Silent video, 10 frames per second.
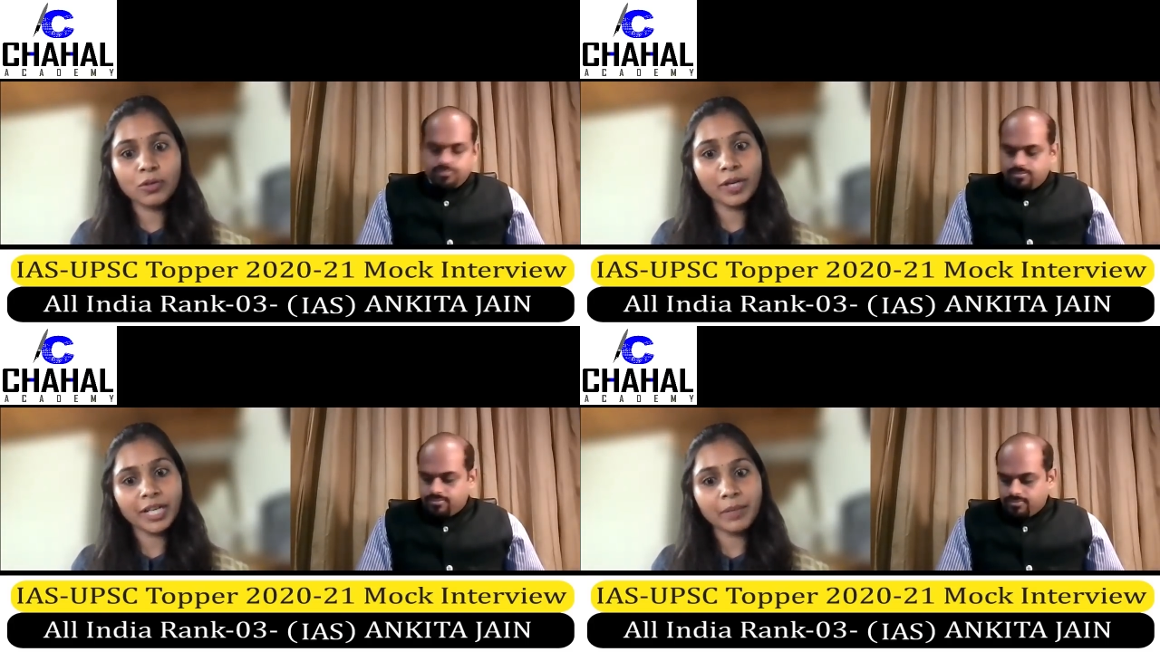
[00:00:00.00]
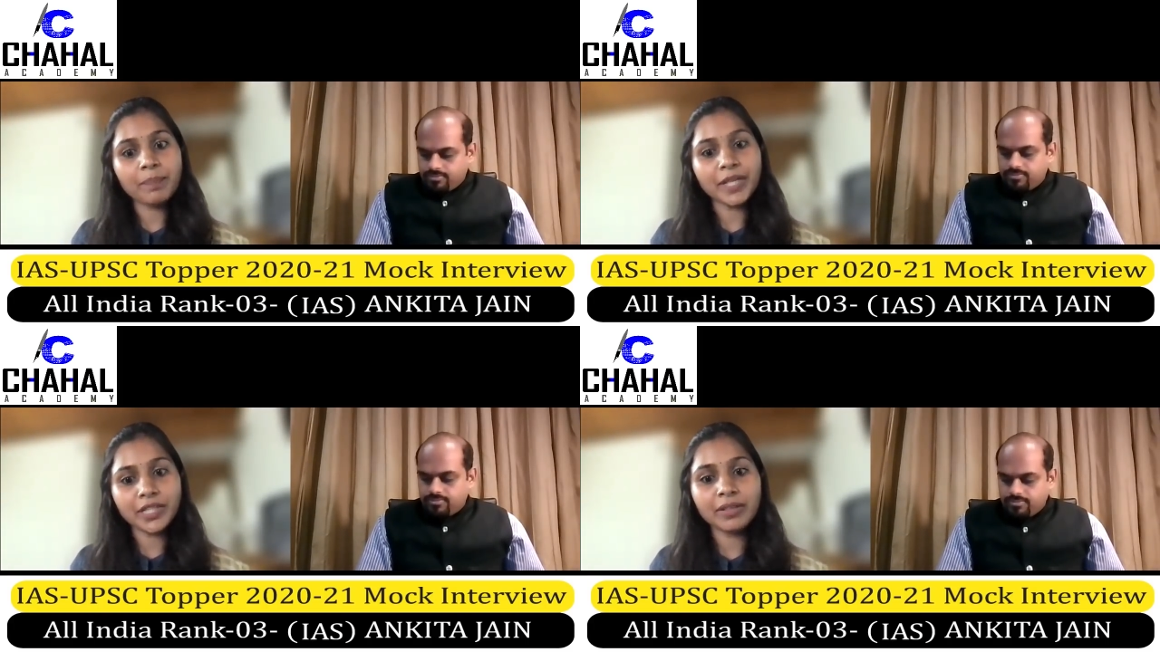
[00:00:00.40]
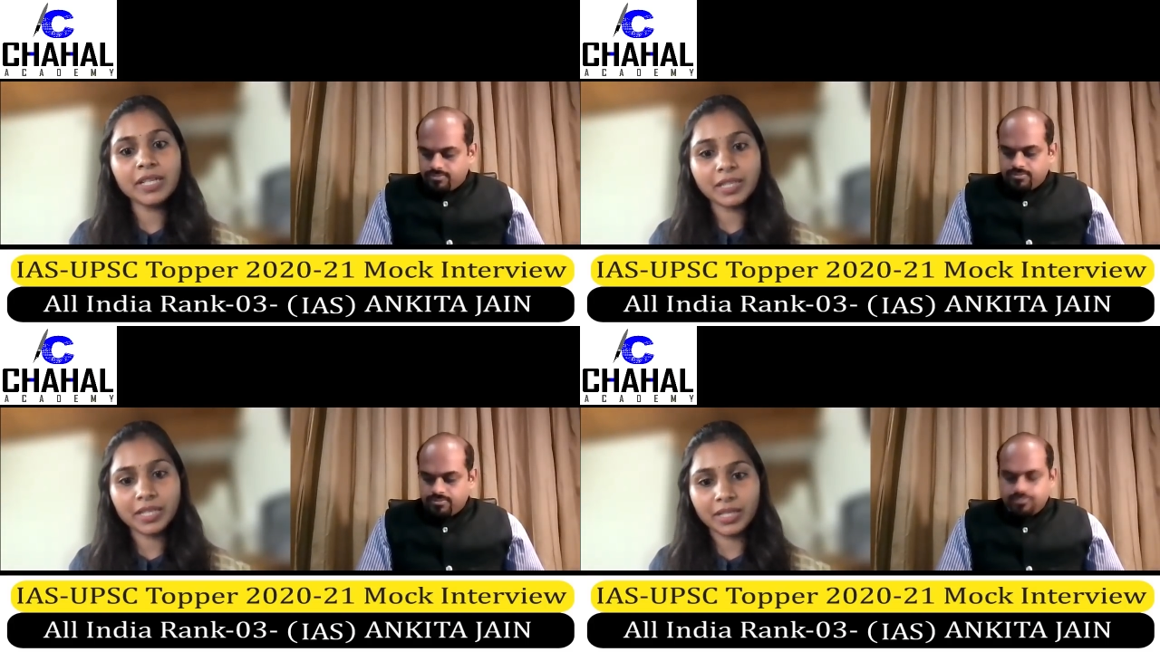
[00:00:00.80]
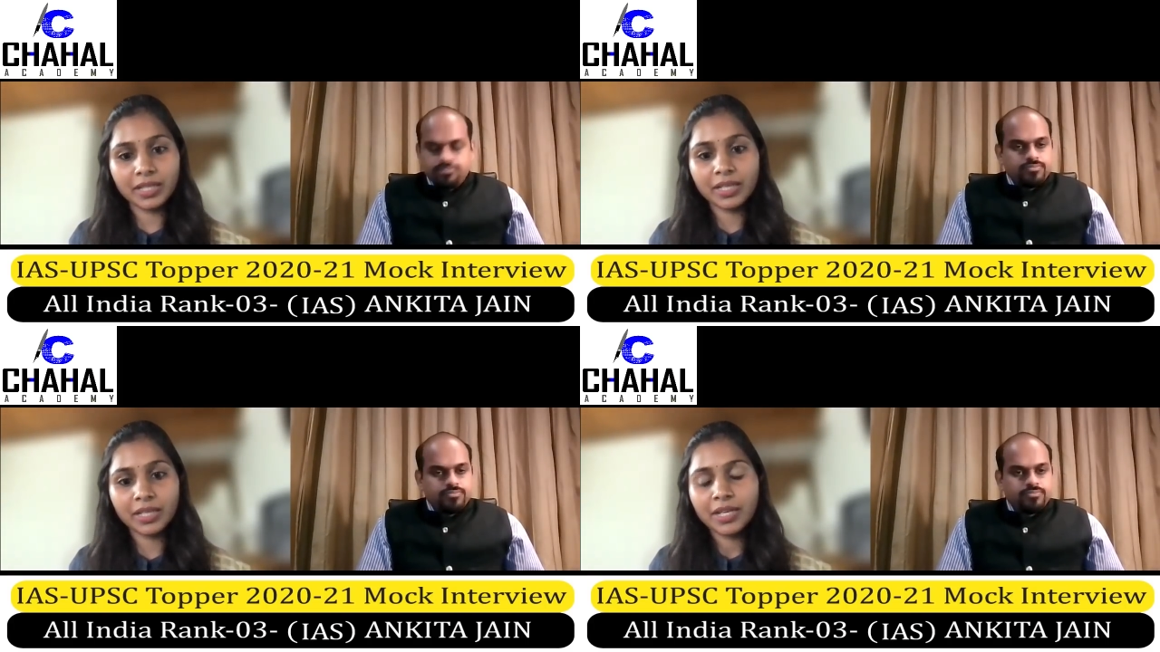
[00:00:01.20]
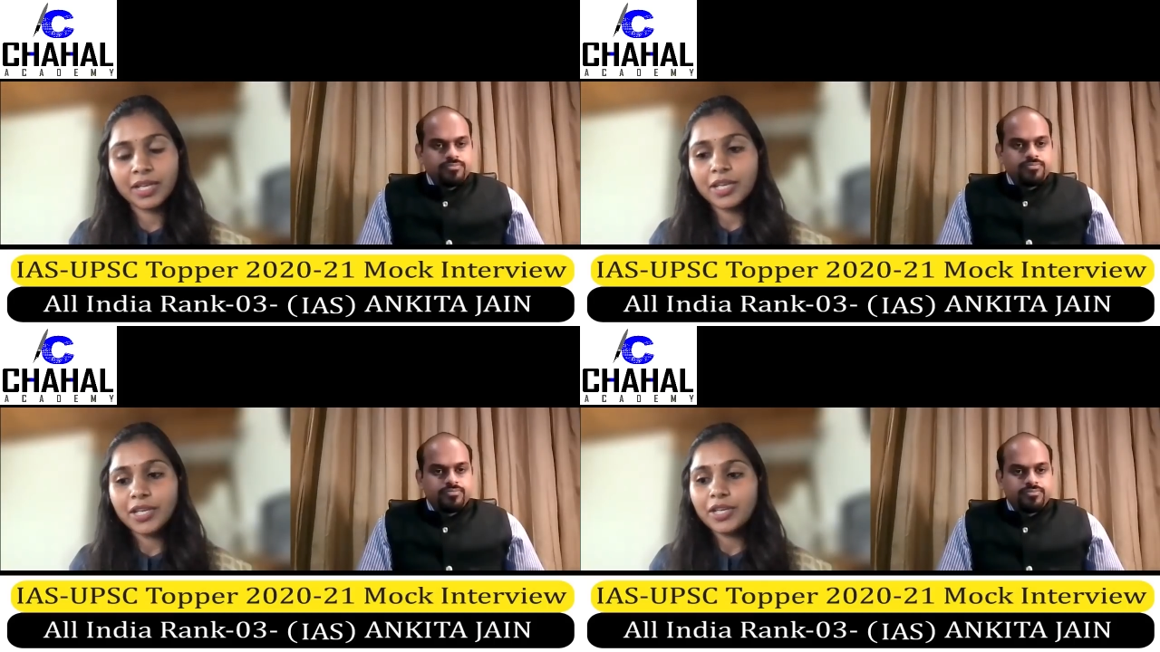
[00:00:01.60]
Speaker 1: to look at a particular thing.
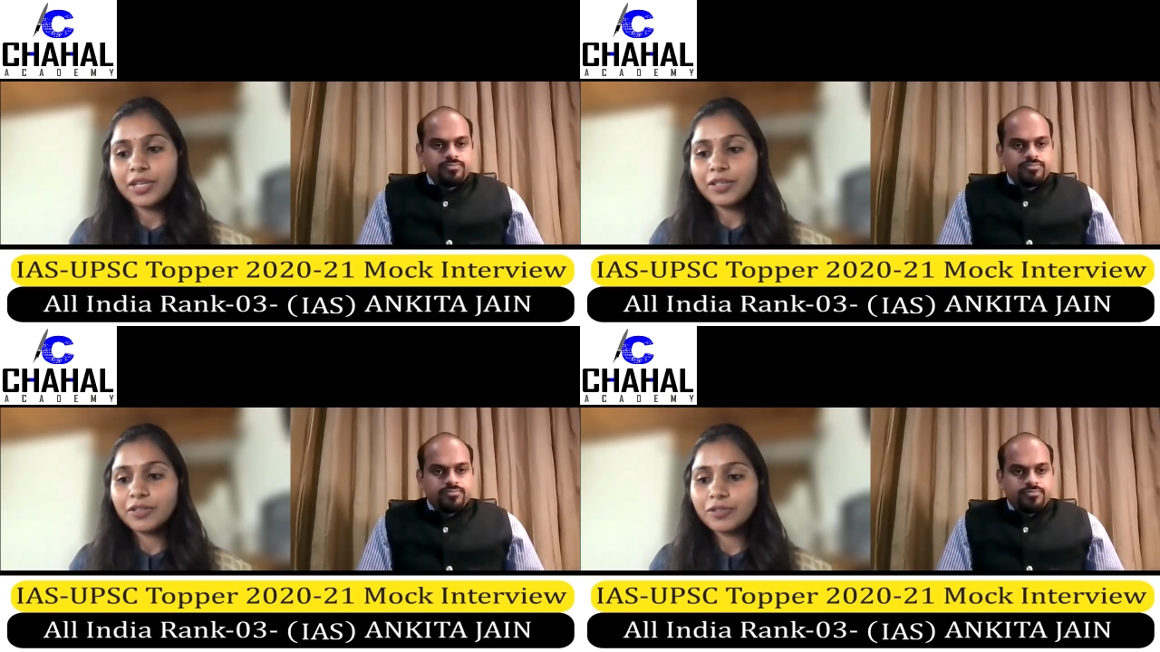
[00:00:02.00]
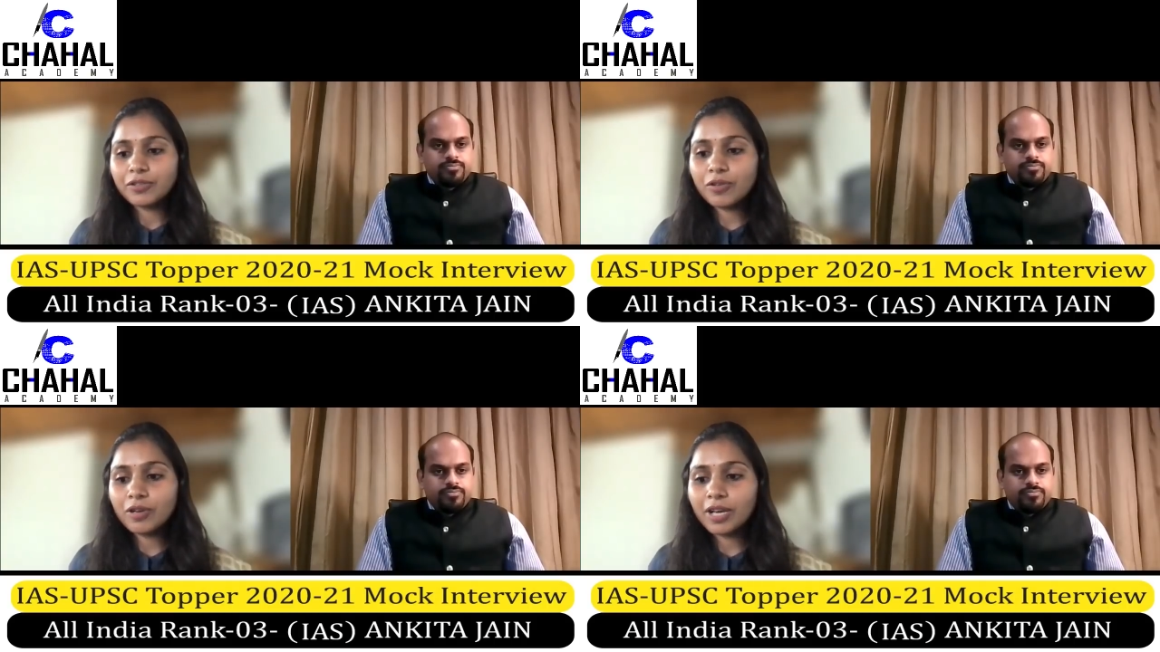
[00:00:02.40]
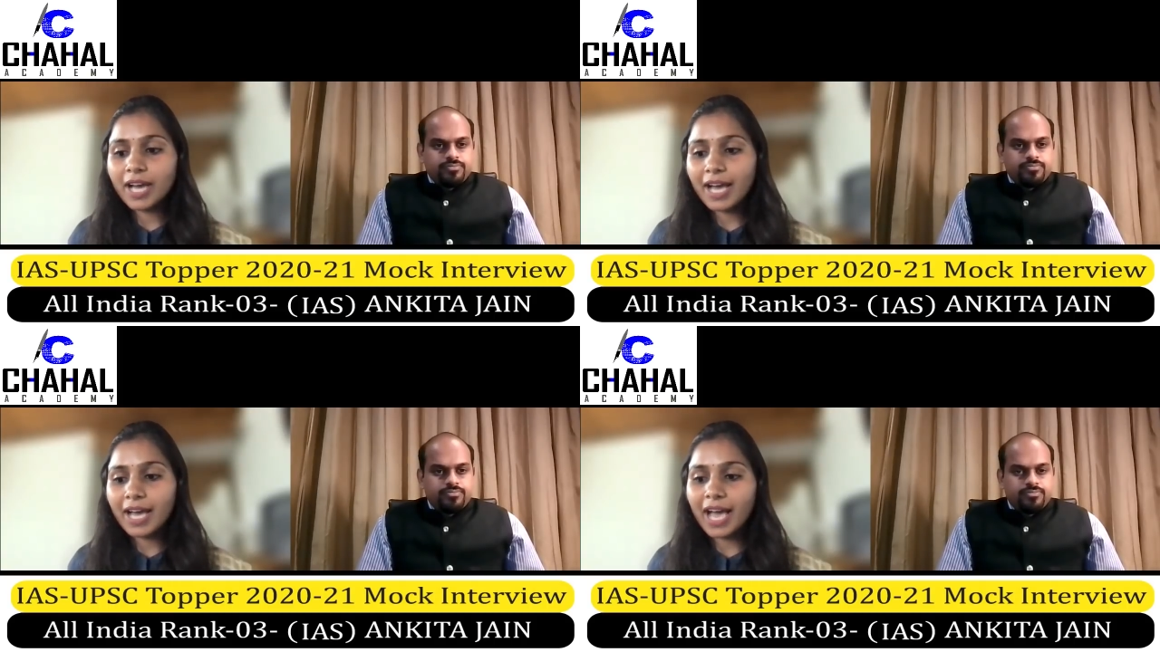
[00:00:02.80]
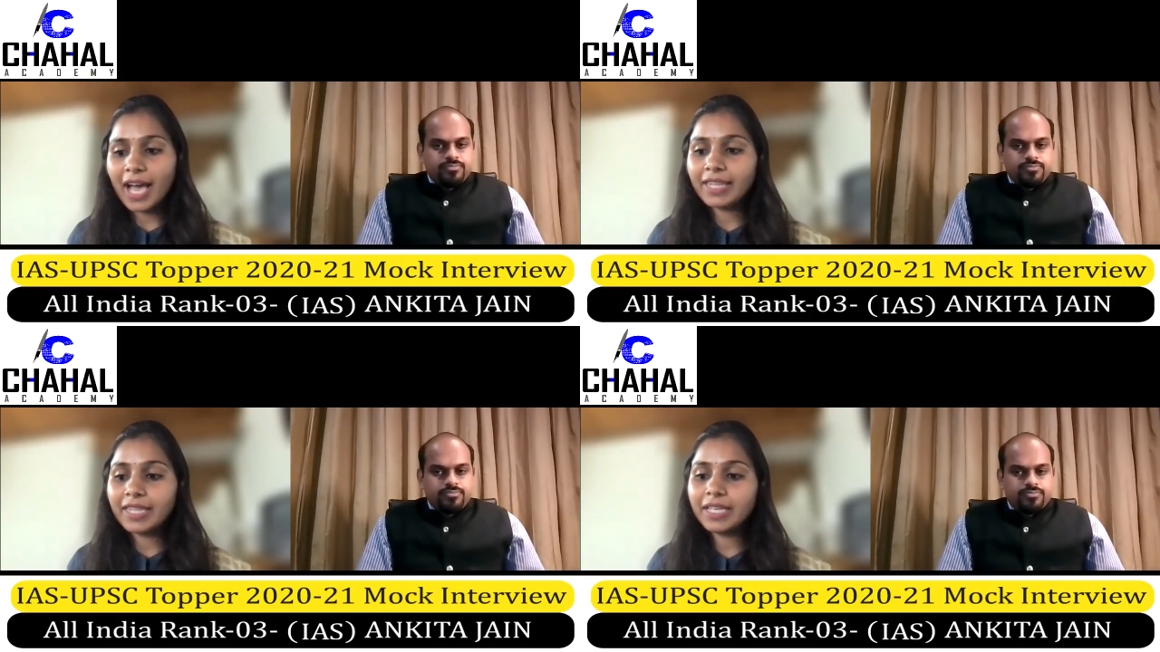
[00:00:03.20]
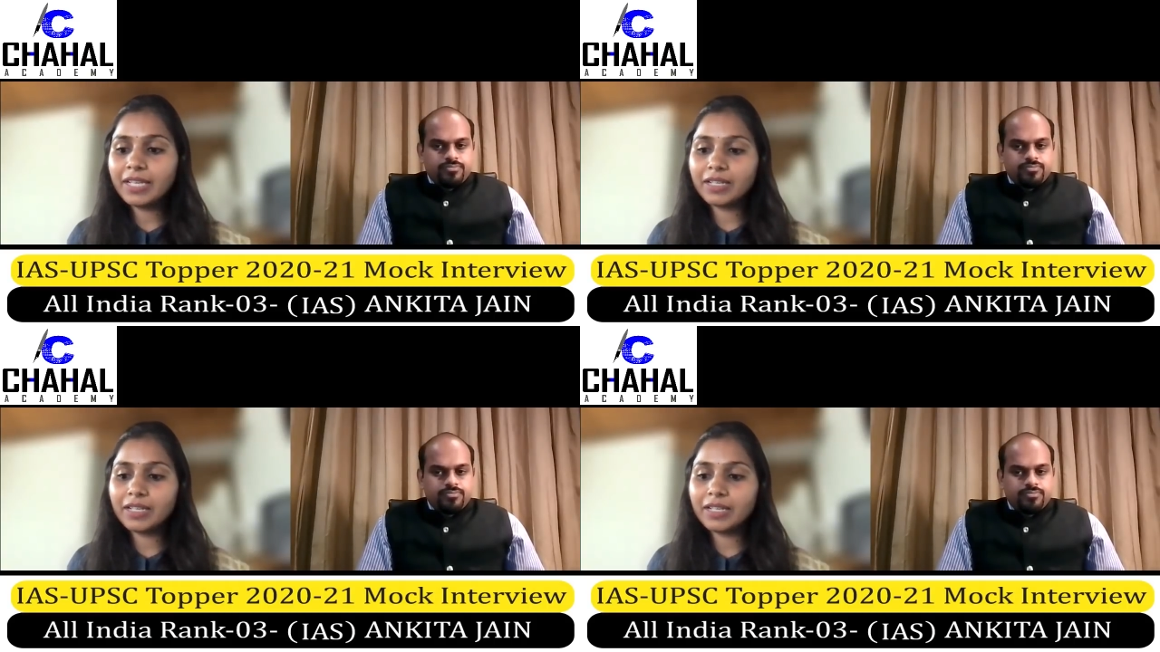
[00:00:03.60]
So, I think